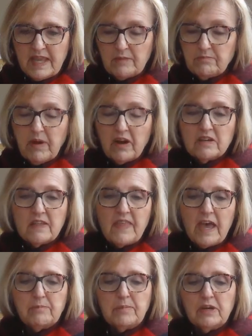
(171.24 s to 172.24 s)
And part of
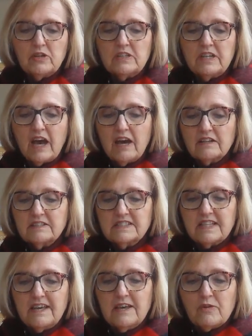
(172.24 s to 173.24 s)
that
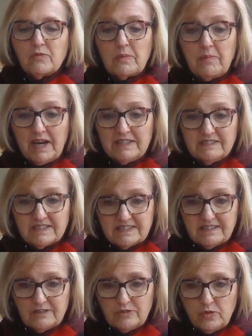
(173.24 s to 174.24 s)
paradox
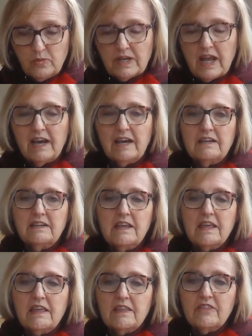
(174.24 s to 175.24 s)
reminds you and I
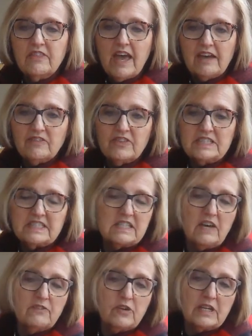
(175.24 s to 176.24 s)
that the
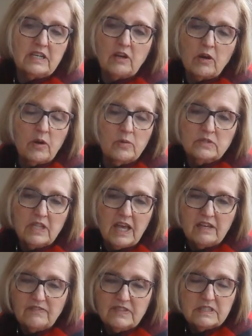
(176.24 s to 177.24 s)
suffering in our own
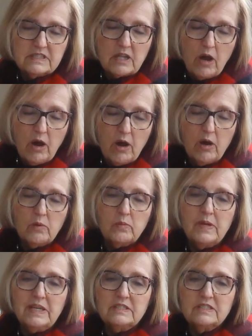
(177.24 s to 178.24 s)
life is
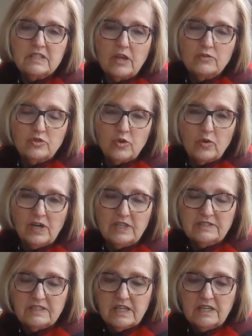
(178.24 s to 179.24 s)
always
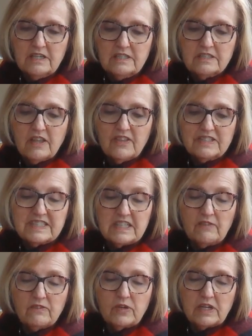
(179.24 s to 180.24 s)
joined to the
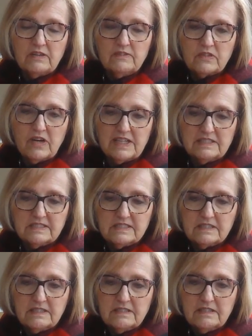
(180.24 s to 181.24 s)
suffering of
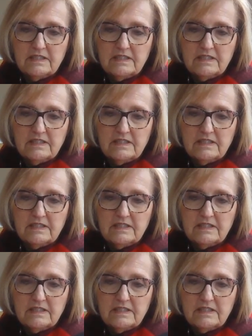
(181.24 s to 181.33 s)
Christ.